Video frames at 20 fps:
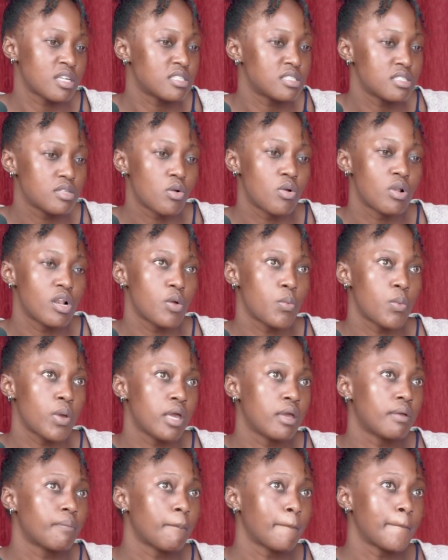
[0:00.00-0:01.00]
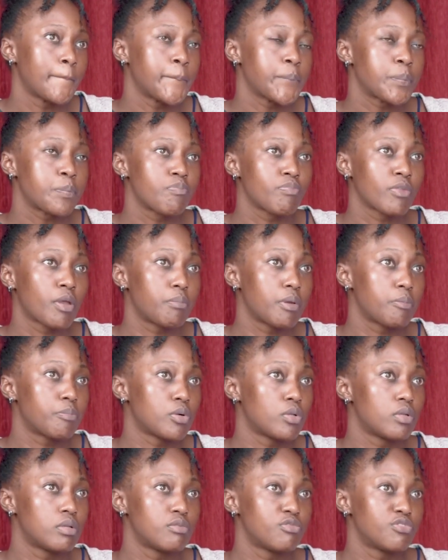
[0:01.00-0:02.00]
That's the only way
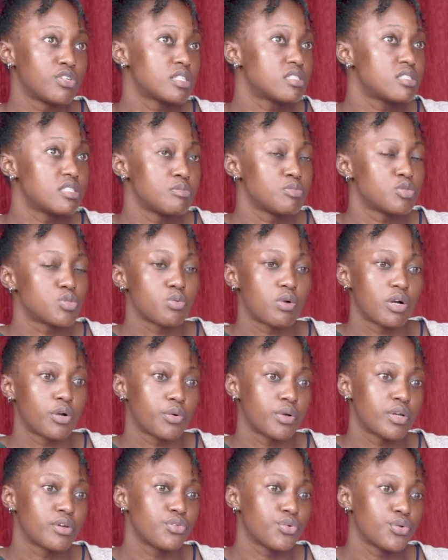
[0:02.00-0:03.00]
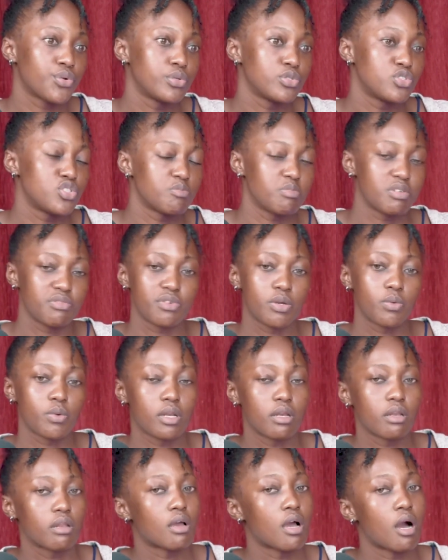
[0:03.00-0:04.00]
victims who are going through GBV
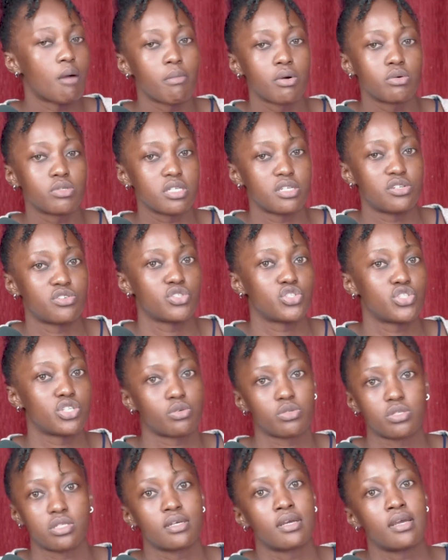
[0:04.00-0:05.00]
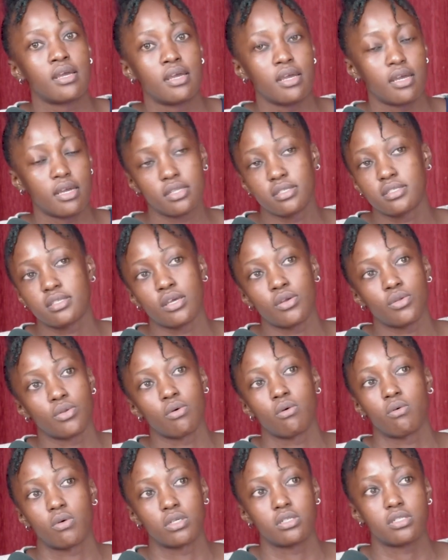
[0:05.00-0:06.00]
will come out and reach out and say, you
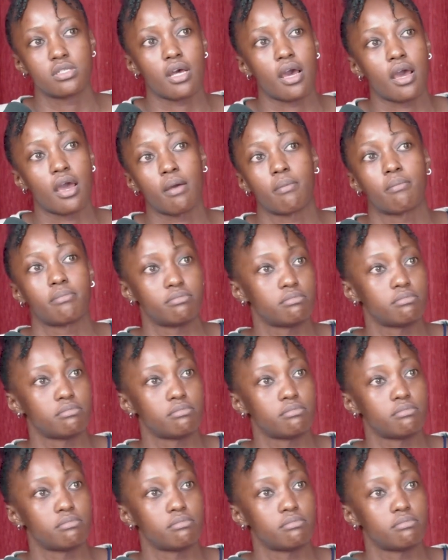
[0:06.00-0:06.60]
know what, I